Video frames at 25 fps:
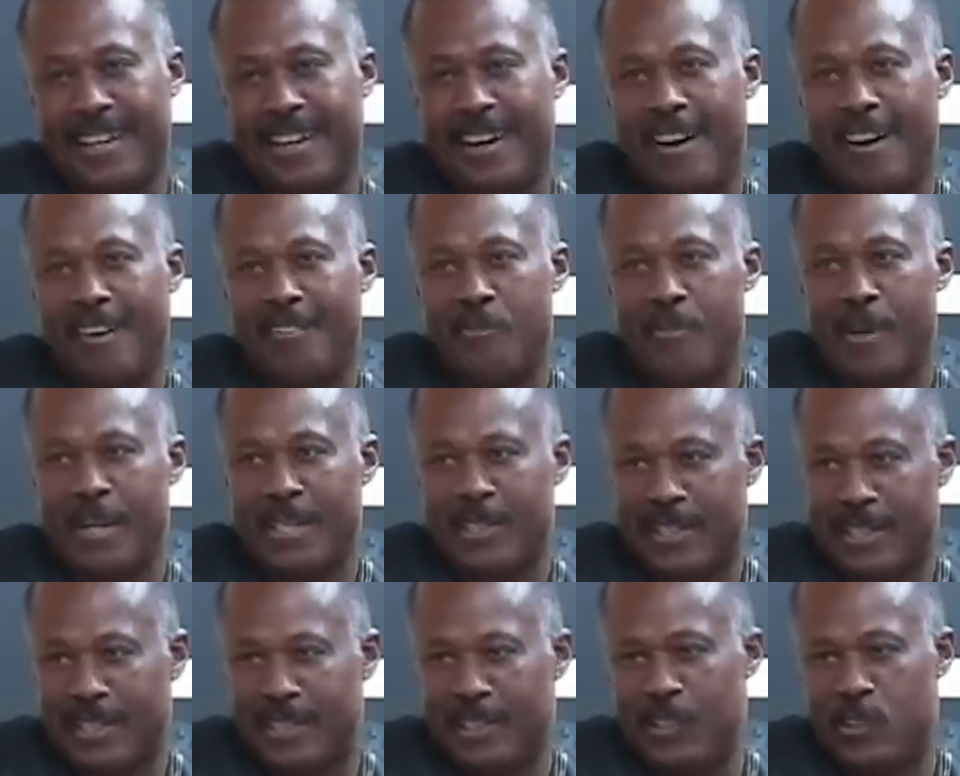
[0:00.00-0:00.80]
of
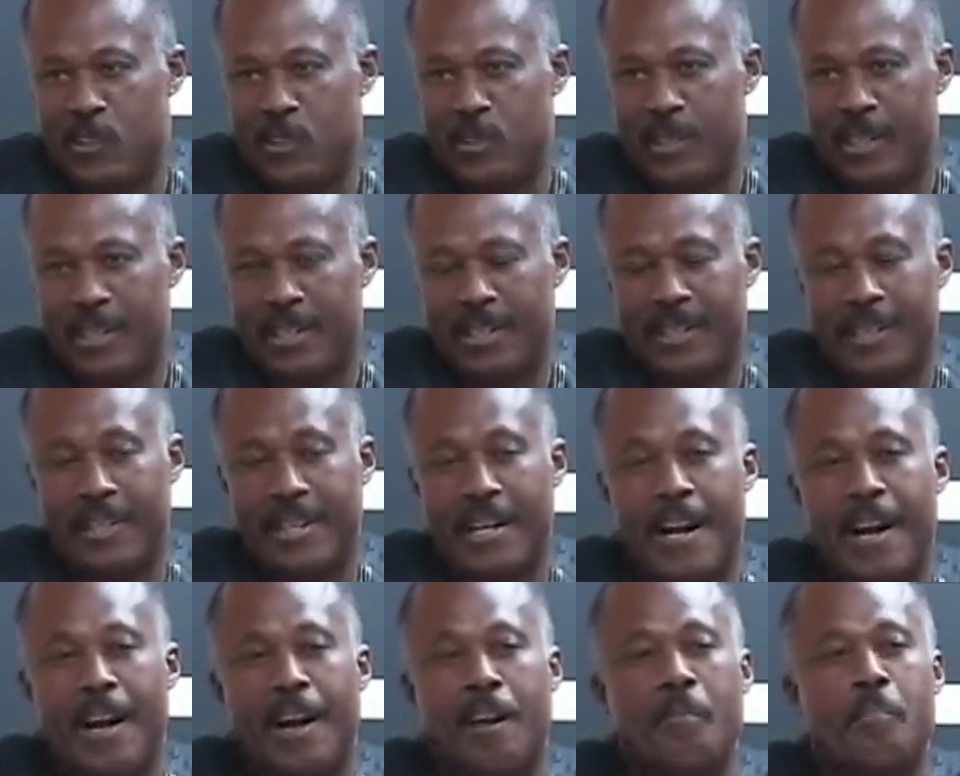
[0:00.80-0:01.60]
West Indies cricket
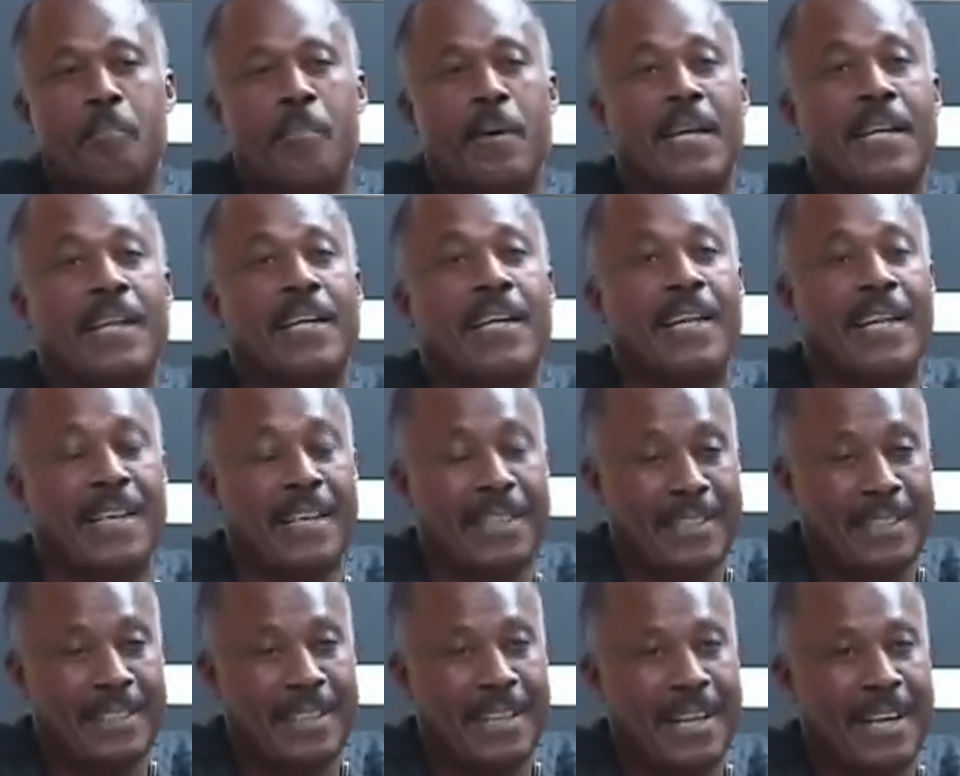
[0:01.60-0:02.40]
are being
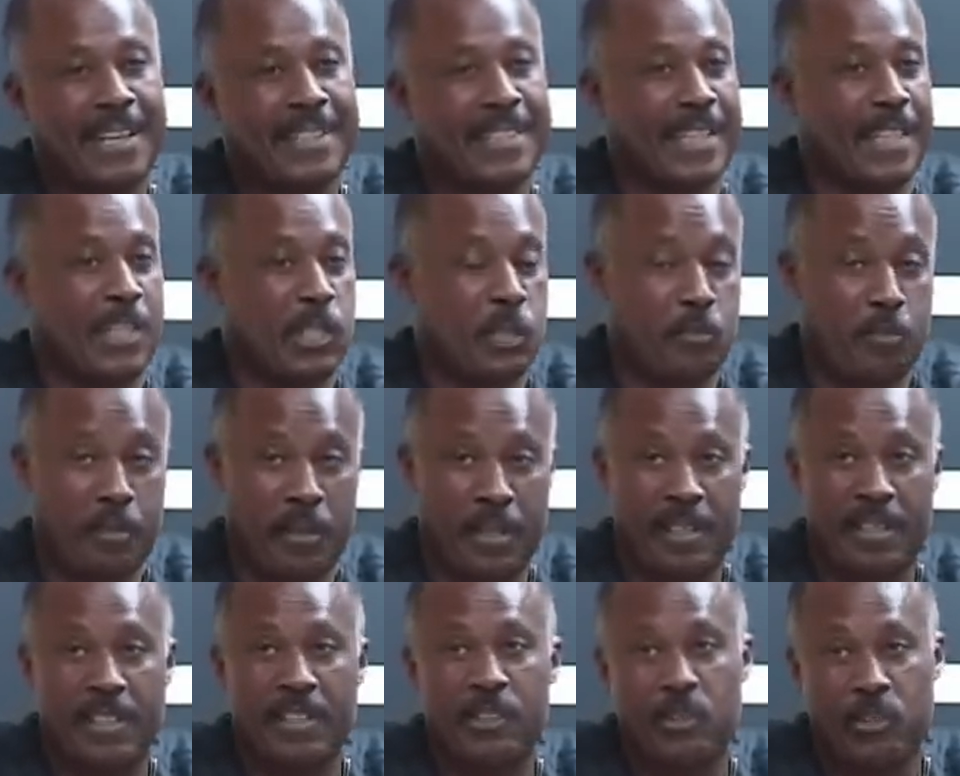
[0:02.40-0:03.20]
laid as I
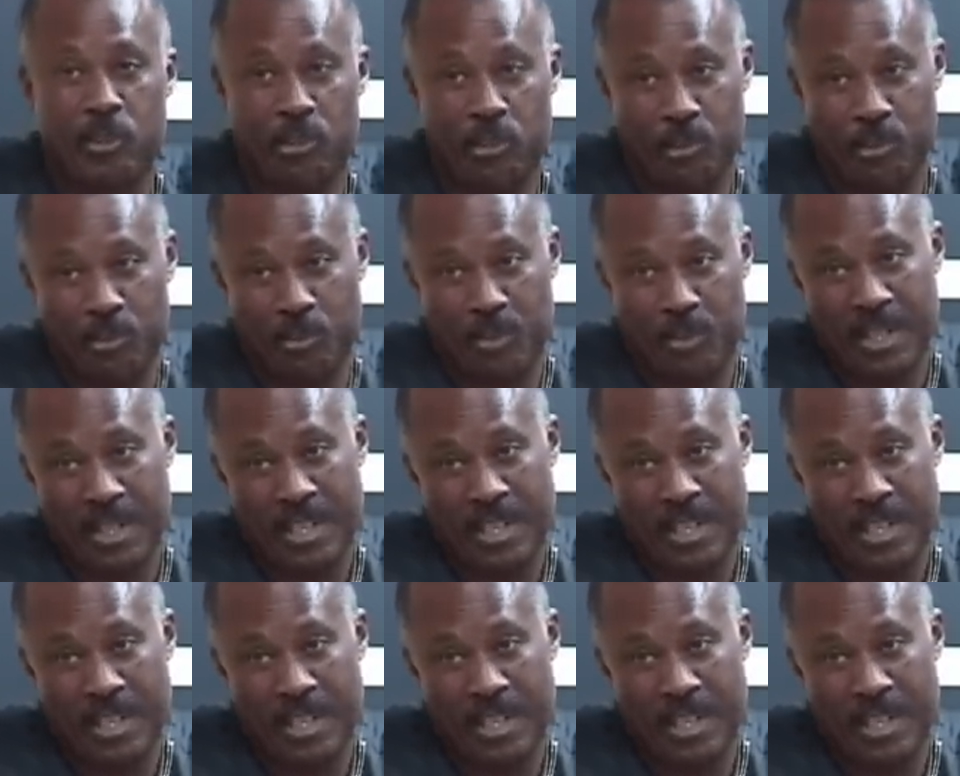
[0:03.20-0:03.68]
speak to you.